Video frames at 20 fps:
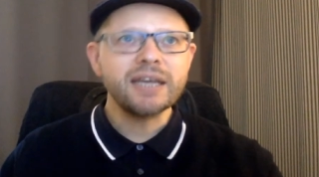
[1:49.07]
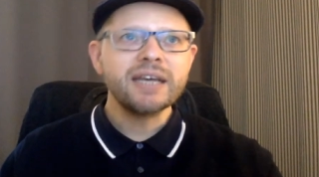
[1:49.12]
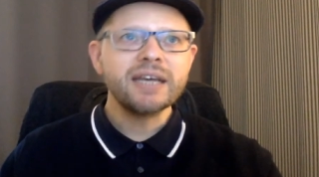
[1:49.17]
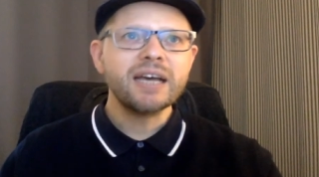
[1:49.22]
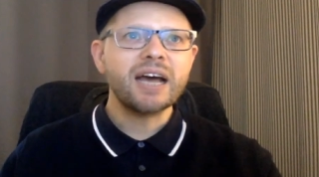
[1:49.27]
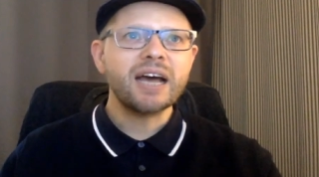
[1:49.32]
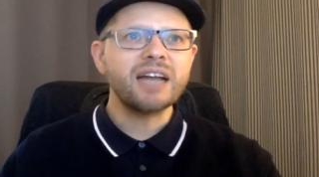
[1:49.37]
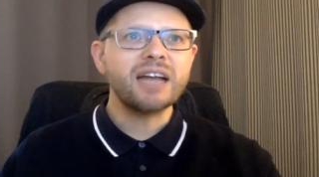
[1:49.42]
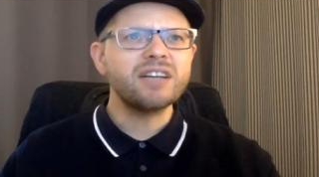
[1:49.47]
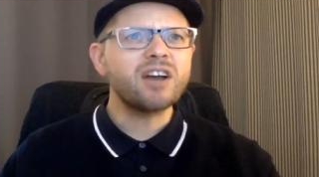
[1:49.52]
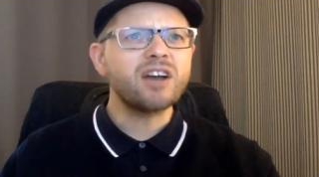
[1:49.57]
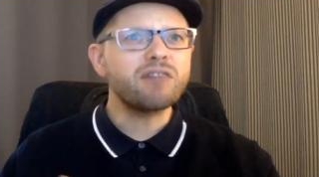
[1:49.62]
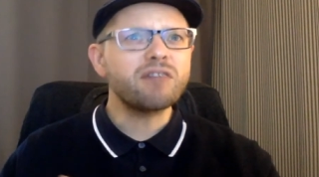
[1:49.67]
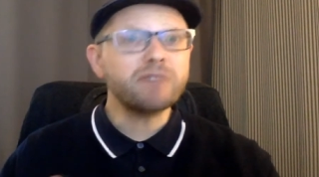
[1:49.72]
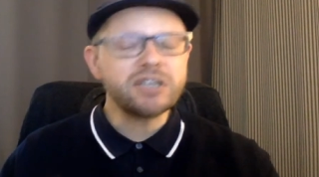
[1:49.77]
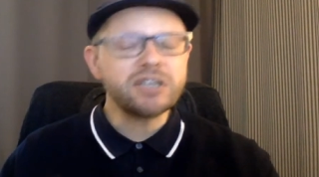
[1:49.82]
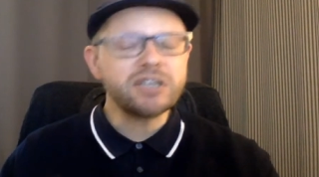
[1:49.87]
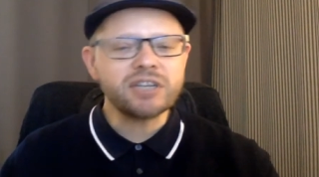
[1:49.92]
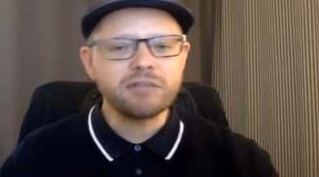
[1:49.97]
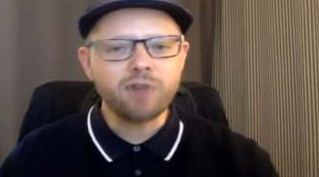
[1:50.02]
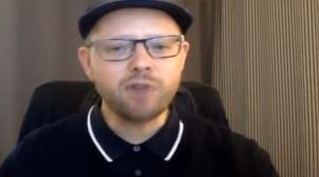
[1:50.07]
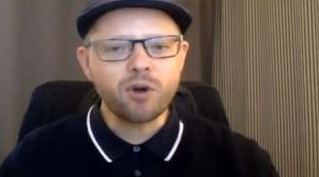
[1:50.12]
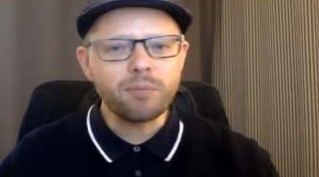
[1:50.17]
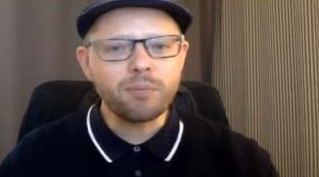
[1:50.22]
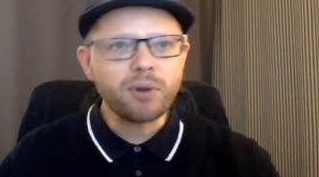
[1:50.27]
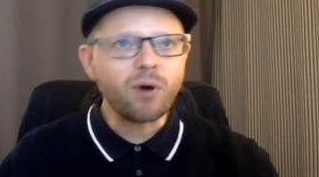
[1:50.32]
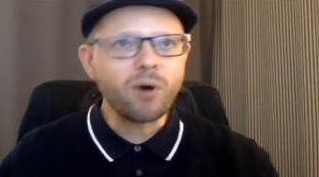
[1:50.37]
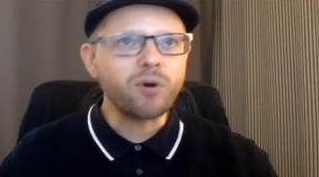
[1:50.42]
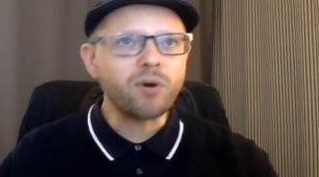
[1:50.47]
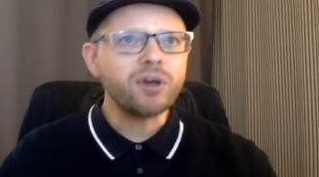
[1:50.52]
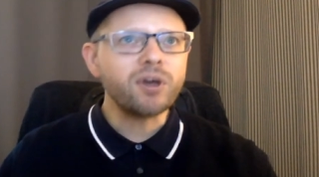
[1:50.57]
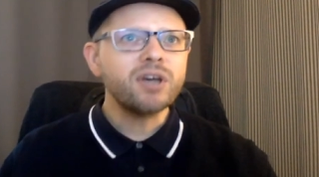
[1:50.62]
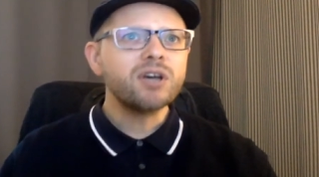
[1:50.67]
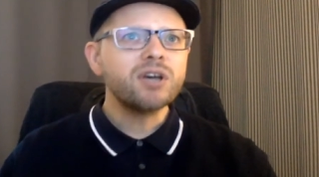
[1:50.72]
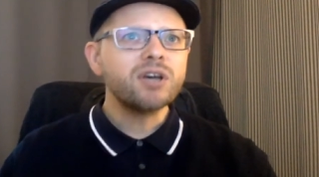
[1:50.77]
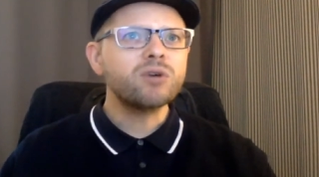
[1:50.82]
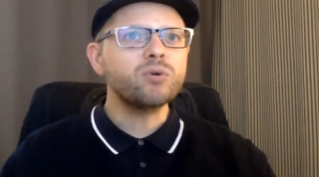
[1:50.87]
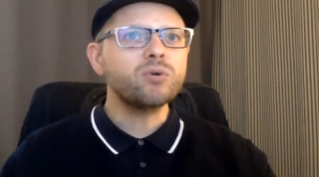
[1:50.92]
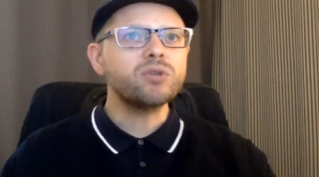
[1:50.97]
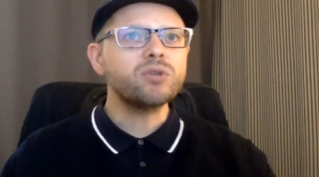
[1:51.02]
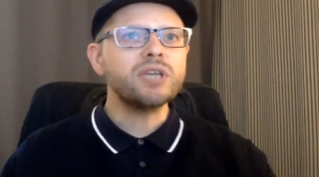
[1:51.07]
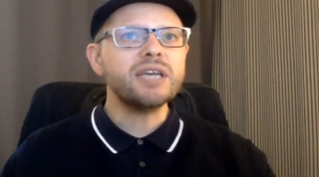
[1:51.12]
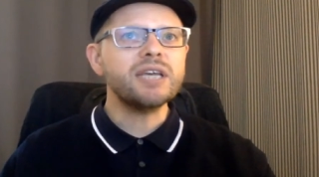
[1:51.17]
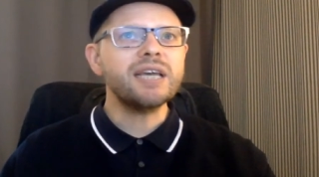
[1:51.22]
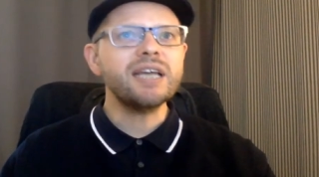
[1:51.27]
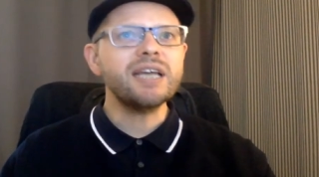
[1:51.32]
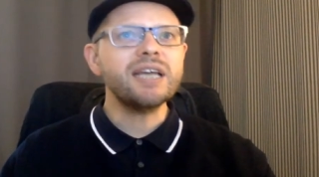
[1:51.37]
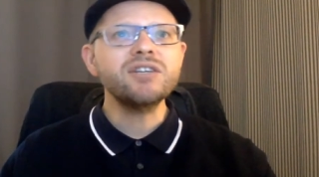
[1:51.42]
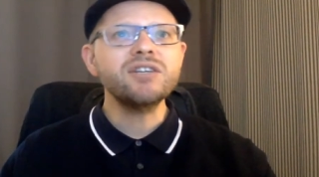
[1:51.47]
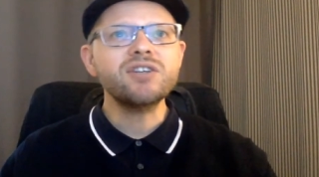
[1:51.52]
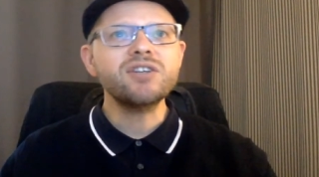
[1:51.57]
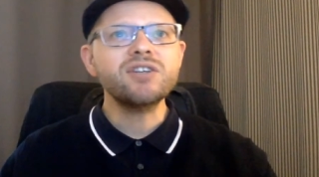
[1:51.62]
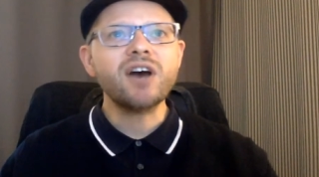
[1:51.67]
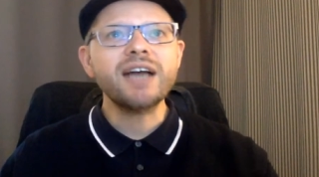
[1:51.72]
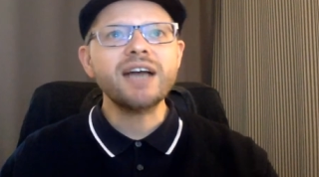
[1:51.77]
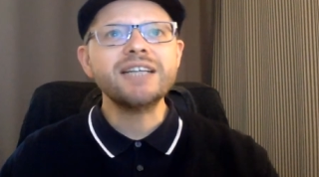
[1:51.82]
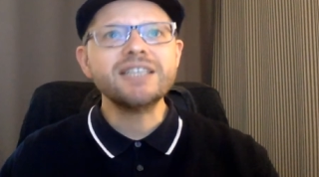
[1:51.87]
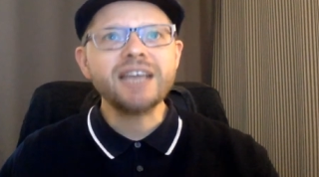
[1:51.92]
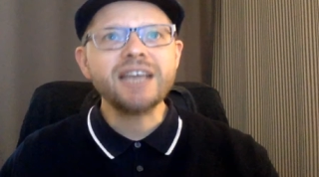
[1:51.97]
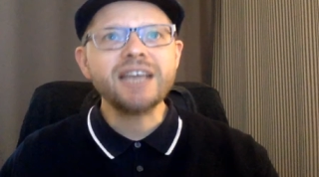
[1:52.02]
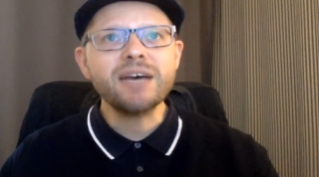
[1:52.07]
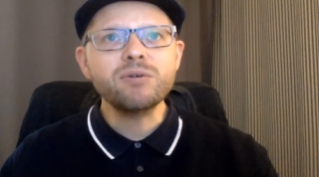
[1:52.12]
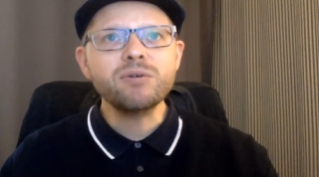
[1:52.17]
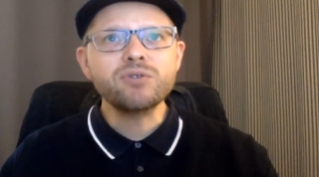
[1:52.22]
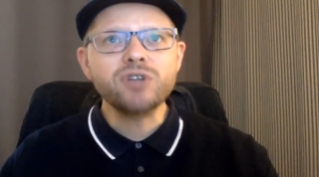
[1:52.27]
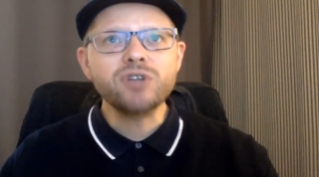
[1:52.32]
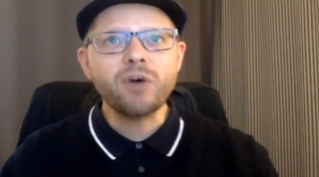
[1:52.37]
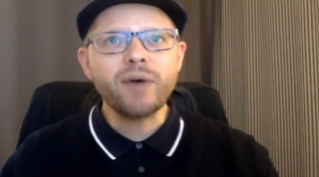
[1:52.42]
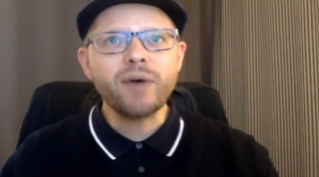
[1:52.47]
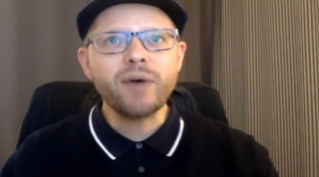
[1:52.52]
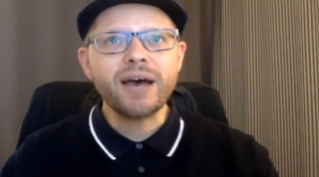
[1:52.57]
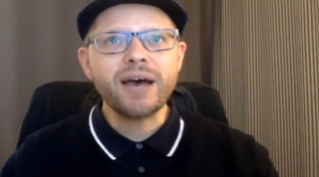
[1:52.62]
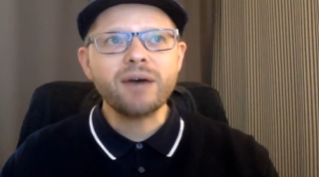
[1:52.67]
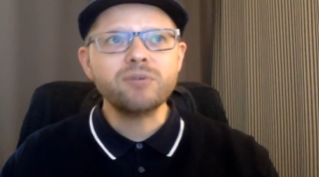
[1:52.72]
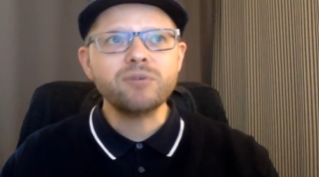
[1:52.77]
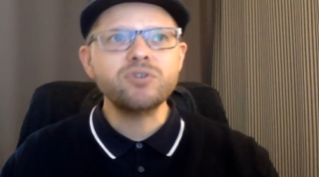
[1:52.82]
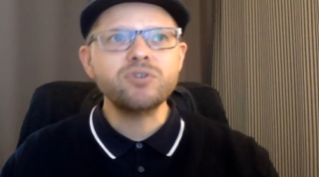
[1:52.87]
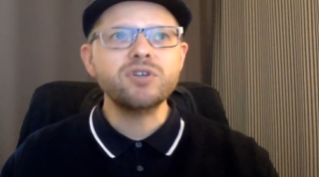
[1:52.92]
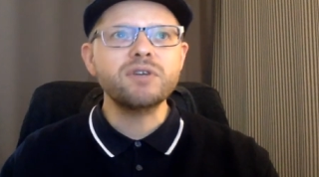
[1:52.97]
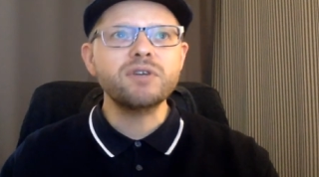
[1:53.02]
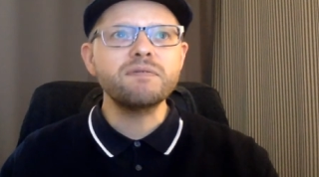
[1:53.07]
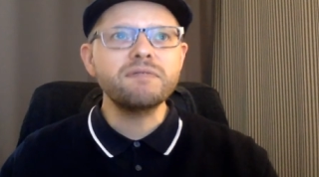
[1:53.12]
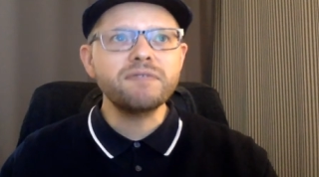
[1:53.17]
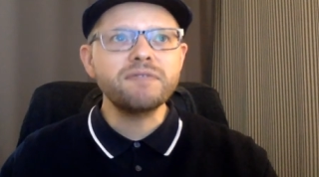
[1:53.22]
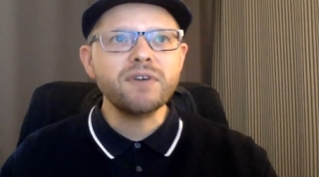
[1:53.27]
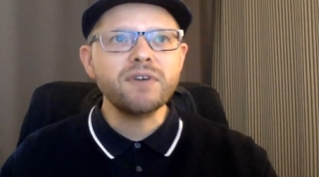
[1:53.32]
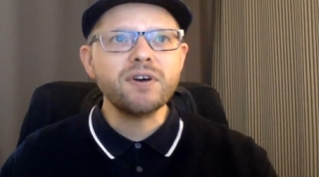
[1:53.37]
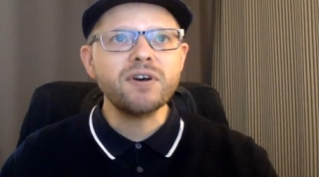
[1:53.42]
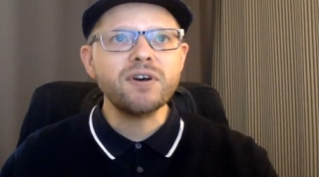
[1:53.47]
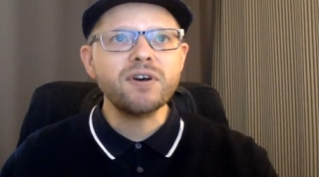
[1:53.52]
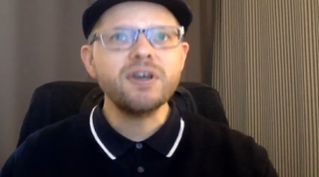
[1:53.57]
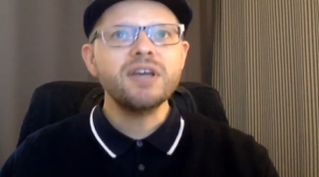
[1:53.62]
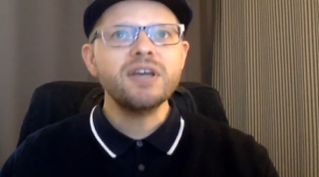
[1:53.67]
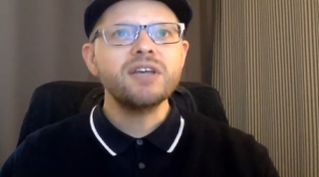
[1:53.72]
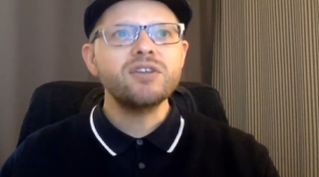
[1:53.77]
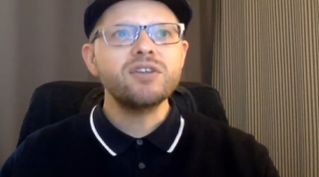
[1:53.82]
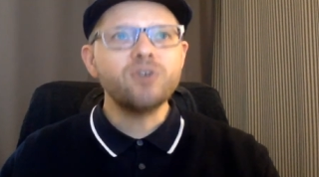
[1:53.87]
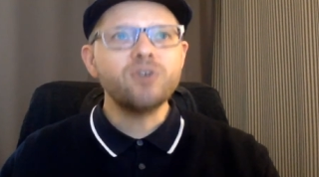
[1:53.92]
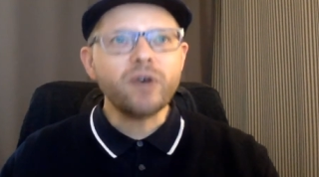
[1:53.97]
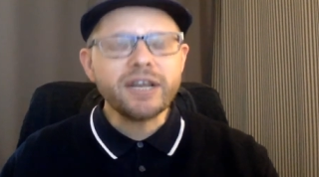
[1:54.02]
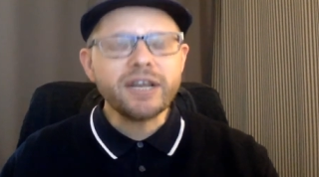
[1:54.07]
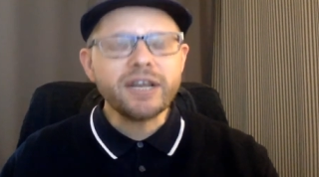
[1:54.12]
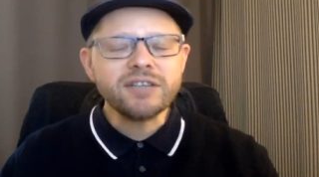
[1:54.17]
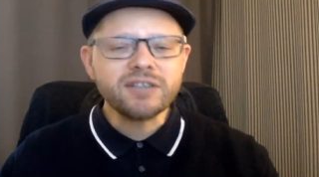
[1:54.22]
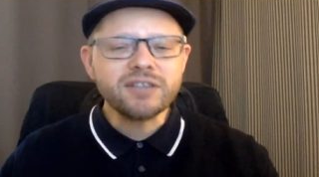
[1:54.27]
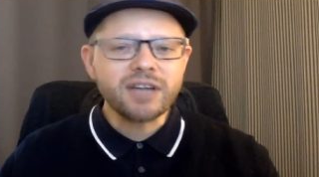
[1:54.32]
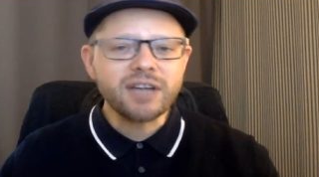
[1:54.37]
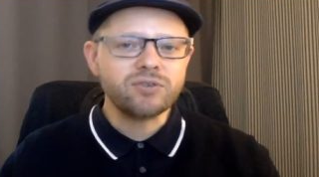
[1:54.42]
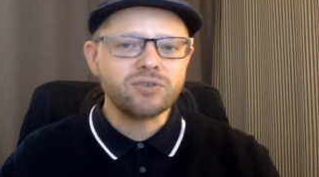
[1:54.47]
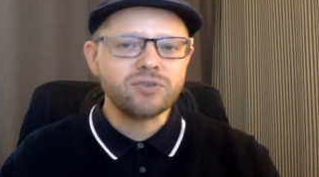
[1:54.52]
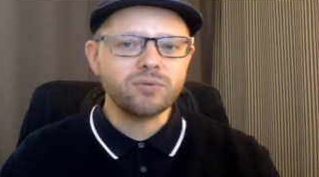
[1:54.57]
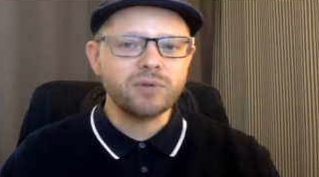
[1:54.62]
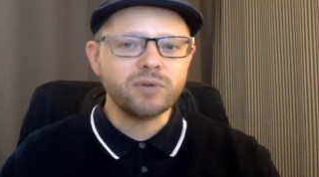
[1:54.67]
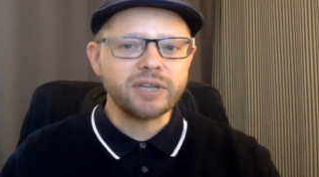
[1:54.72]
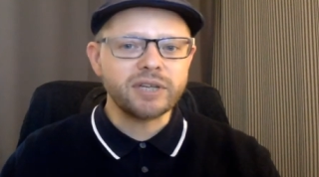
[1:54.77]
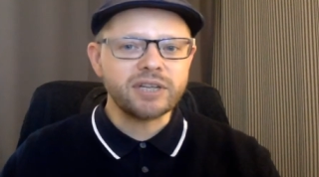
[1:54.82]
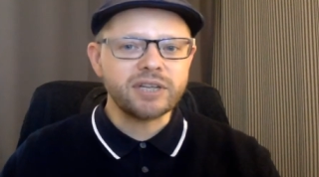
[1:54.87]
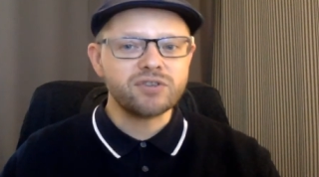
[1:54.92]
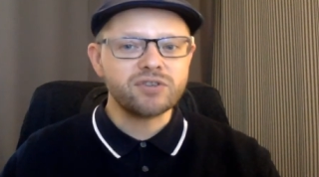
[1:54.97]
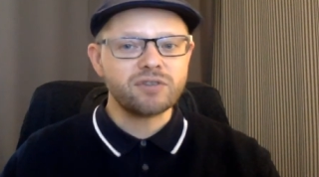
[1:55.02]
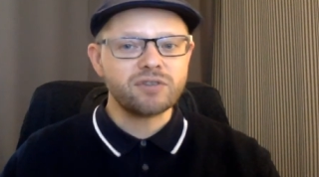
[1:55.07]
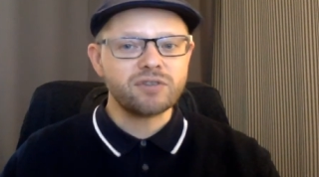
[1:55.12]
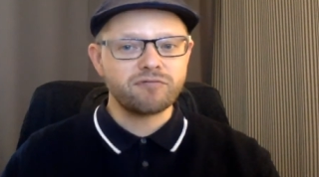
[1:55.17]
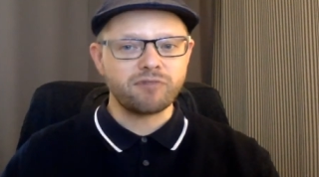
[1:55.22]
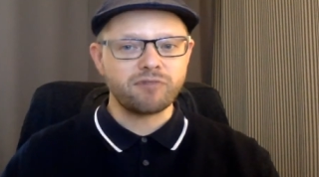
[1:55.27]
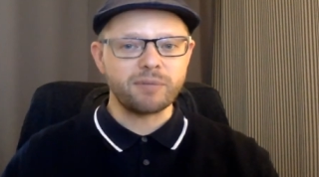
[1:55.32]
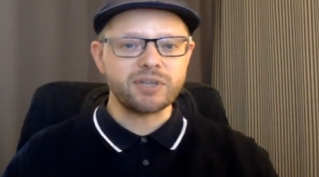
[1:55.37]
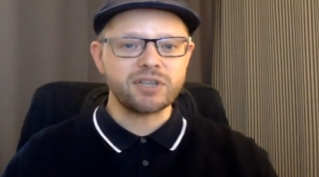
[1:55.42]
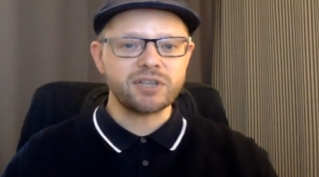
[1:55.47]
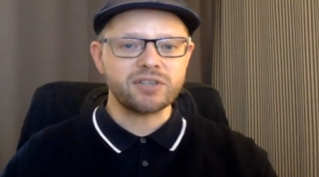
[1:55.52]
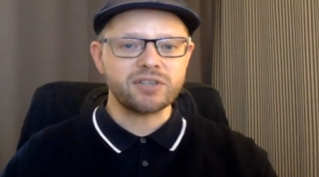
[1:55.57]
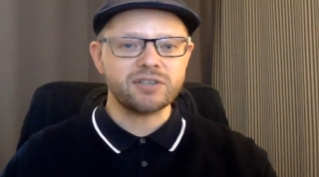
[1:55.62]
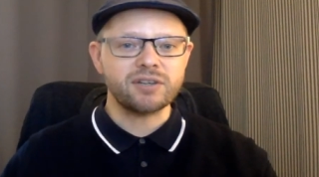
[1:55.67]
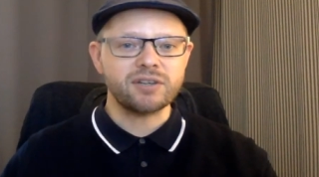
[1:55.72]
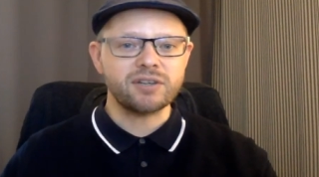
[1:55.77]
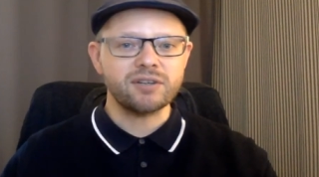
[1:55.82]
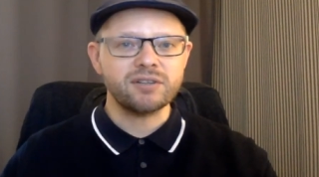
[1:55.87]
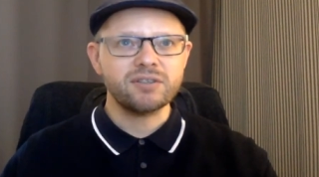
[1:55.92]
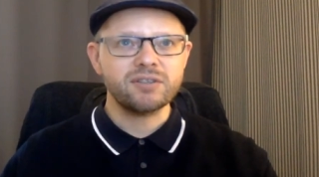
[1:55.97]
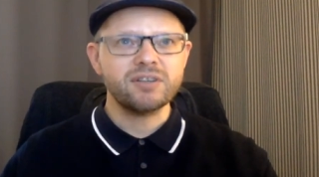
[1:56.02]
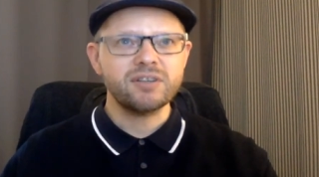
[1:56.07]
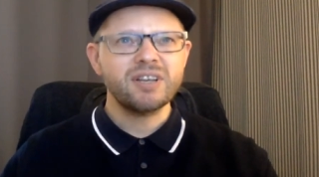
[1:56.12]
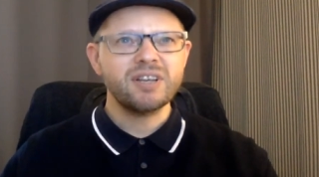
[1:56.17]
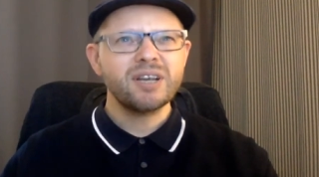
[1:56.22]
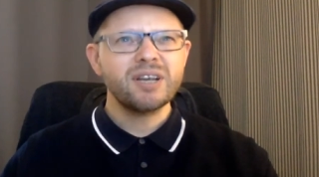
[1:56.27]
And I recently wrote a blog called The Inside Sales Know-How to Convert Your International Leads from a Distance.